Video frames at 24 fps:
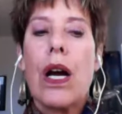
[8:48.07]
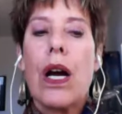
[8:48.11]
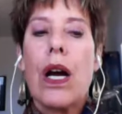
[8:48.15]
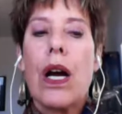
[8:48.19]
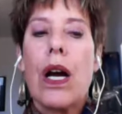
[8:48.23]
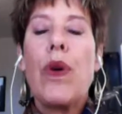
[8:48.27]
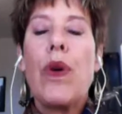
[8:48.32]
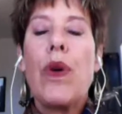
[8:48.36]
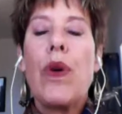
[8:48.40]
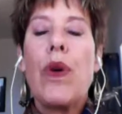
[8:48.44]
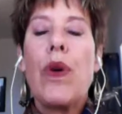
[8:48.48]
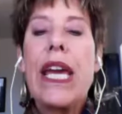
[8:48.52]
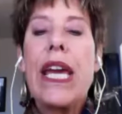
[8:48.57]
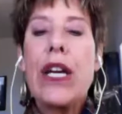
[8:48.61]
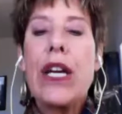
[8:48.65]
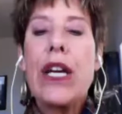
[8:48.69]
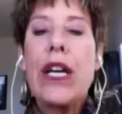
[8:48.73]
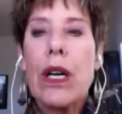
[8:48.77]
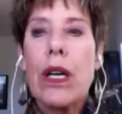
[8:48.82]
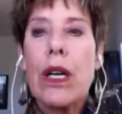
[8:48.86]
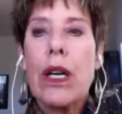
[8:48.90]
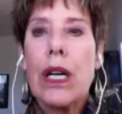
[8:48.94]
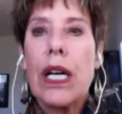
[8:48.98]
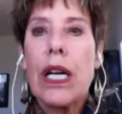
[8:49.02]
We,
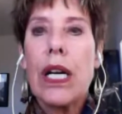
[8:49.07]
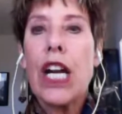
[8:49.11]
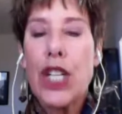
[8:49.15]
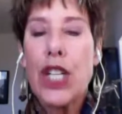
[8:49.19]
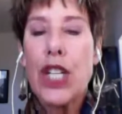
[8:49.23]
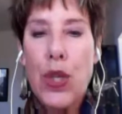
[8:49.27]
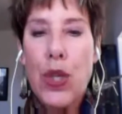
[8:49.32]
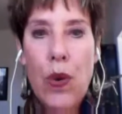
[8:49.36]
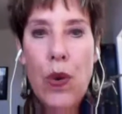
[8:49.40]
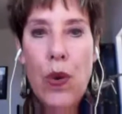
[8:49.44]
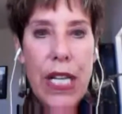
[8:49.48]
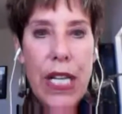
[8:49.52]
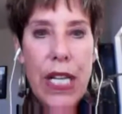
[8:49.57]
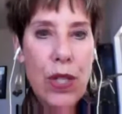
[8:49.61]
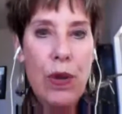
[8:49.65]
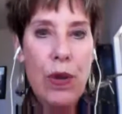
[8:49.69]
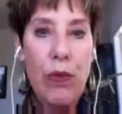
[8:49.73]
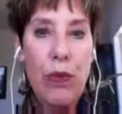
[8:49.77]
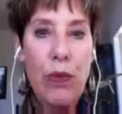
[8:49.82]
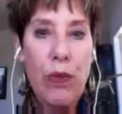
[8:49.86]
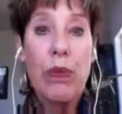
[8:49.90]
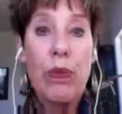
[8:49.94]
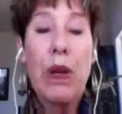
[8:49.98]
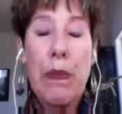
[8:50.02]
in our 20s,
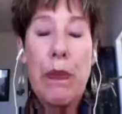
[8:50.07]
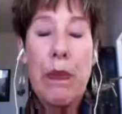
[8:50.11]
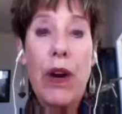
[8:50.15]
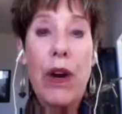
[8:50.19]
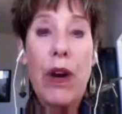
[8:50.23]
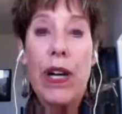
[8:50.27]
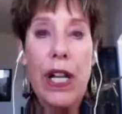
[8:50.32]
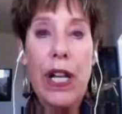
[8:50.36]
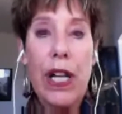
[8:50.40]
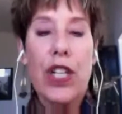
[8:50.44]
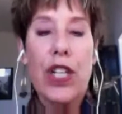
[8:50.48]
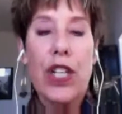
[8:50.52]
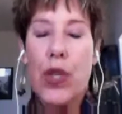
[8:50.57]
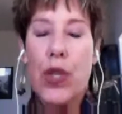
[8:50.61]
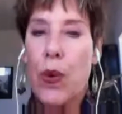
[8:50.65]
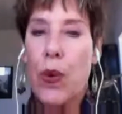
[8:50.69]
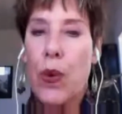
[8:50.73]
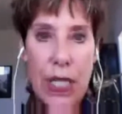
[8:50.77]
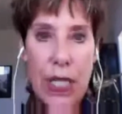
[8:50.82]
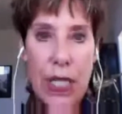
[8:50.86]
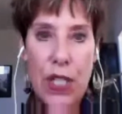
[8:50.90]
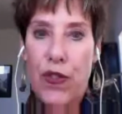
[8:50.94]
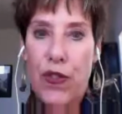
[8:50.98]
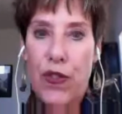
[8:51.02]
when we're married in our
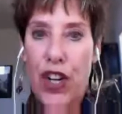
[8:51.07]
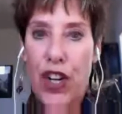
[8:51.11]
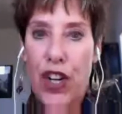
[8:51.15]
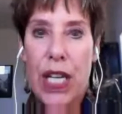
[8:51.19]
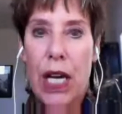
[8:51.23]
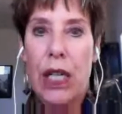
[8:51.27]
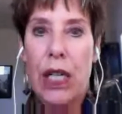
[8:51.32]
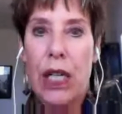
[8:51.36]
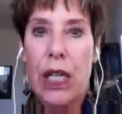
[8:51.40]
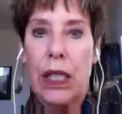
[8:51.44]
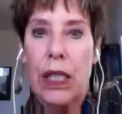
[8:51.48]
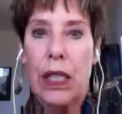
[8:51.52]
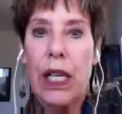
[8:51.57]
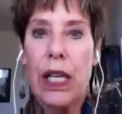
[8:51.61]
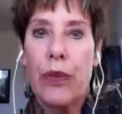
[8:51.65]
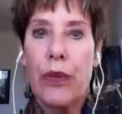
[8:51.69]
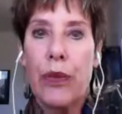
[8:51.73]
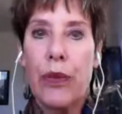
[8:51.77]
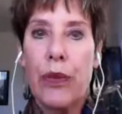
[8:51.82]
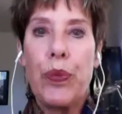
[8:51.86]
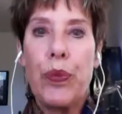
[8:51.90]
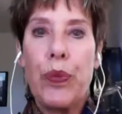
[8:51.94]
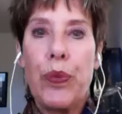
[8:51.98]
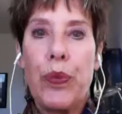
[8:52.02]
20s, it's very young, and
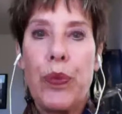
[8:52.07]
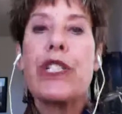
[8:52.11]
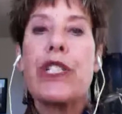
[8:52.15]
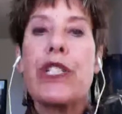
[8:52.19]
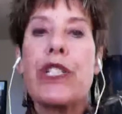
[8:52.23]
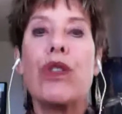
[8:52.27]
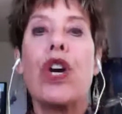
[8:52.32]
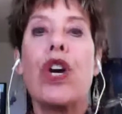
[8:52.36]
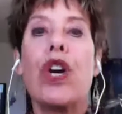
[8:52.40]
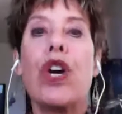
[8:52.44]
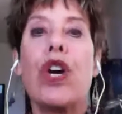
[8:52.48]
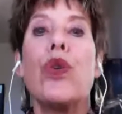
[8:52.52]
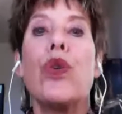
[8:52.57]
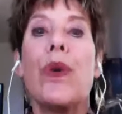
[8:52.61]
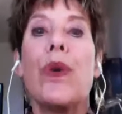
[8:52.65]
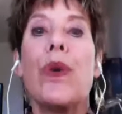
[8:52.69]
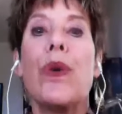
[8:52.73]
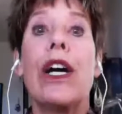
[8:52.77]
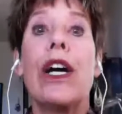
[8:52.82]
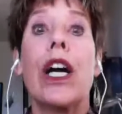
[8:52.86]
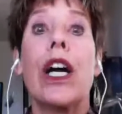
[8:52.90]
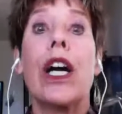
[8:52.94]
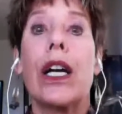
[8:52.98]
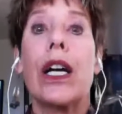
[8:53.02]
we really don't know who we
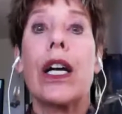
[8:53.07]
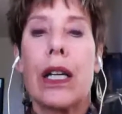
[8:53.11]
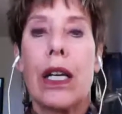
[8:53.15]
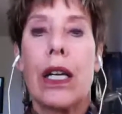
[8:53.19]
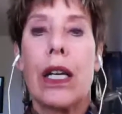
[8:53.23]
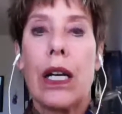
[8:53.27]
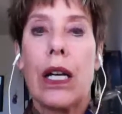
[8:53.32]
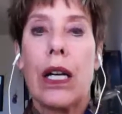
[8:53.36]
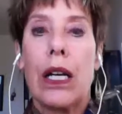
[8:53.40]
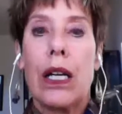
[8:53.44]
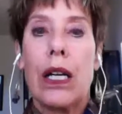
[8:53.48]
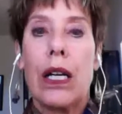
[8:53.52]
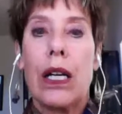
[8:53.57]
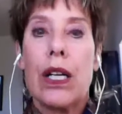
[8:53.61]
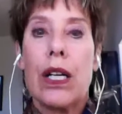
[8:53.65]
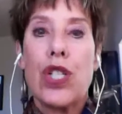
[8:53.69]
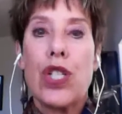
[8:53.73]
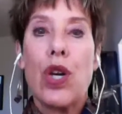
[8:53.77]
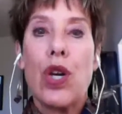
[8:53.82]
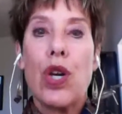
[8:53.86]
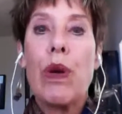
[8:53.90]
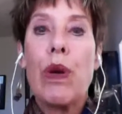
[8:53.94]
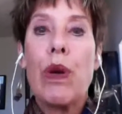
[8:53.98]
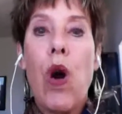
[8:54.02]
are.
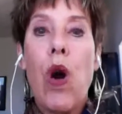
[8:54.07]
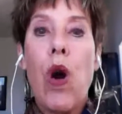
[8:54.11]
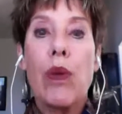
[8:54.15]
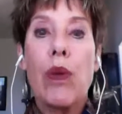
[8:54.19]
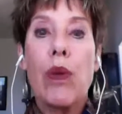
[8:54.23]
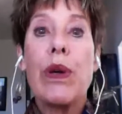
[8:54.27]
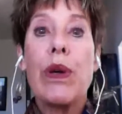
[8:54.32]
So we want.